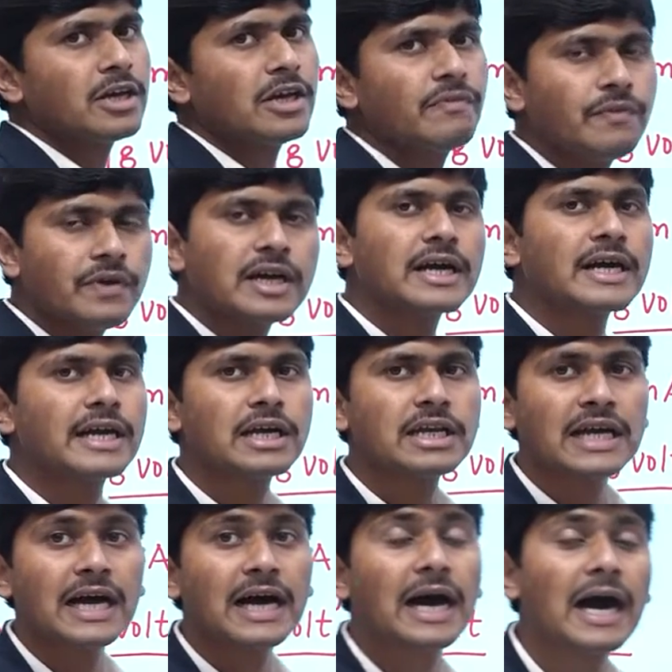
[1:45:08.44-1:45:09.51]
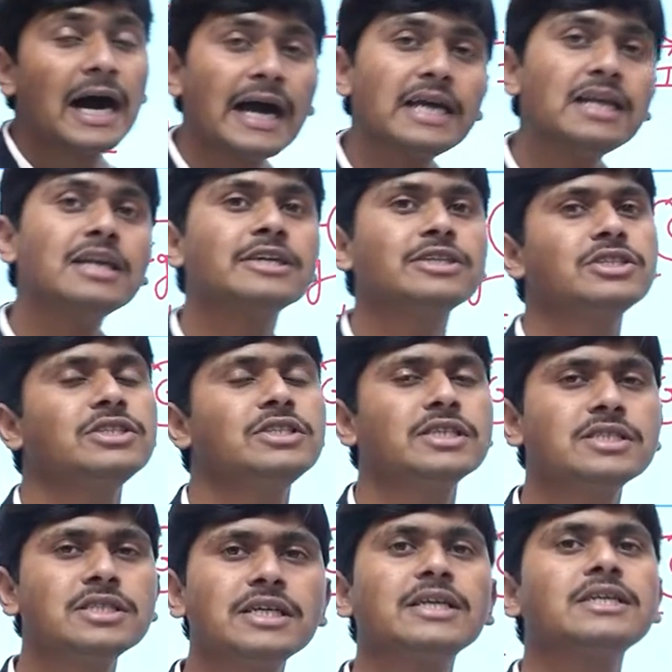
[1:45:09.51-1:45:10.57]
if we connect a high
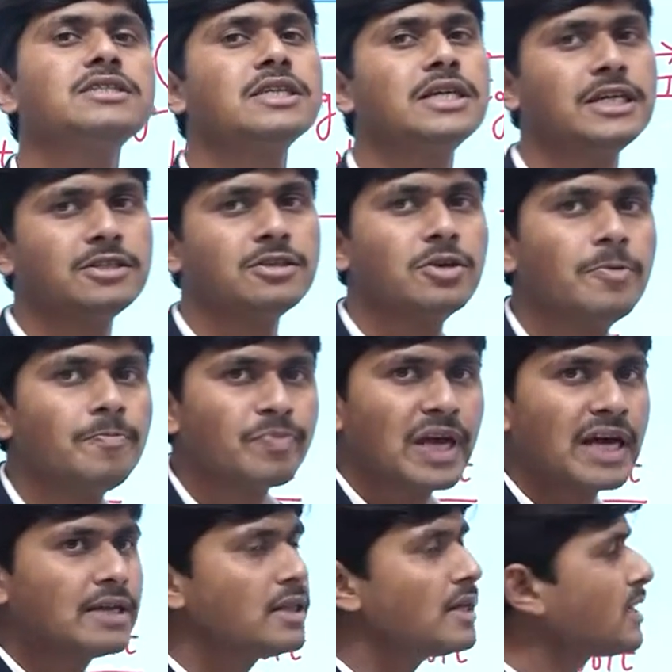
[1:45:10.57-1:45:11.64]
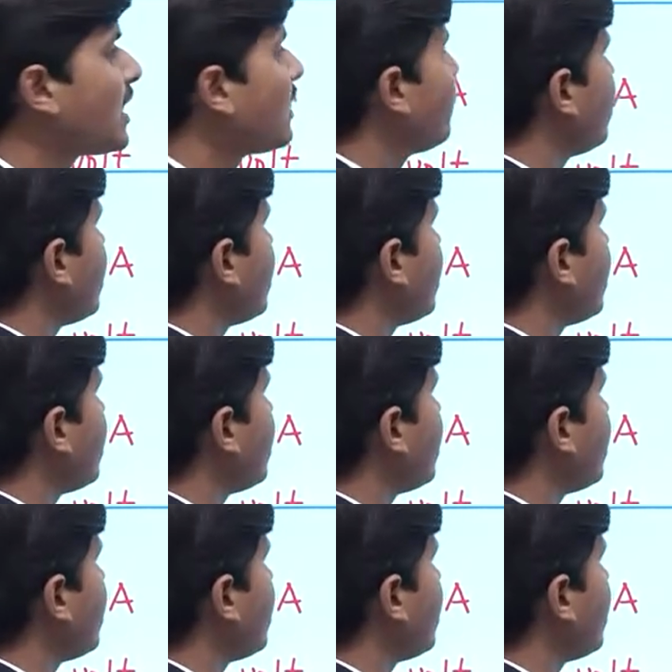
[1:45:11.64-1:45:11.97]
resistance in a series, at that time